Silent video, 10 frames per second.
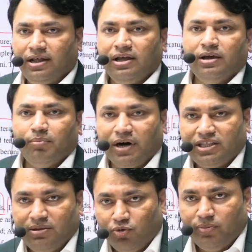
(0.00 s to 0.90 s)
Bhakti
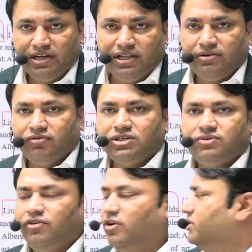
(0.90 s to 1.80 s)
movement that was
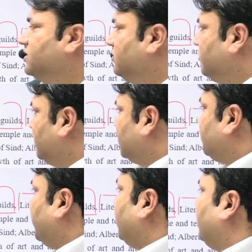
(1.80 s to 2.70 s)
flourishing during this
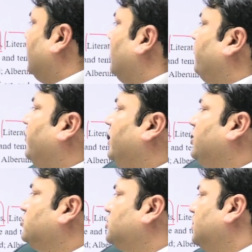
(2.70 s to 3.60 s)
period. We need to
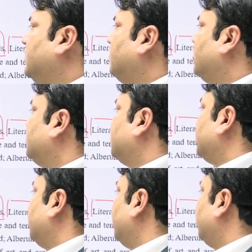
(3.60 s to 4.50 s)
study about the
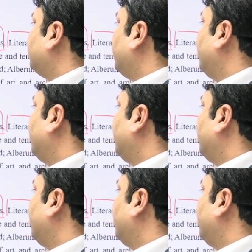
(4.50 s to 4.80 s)
Sankaracharya,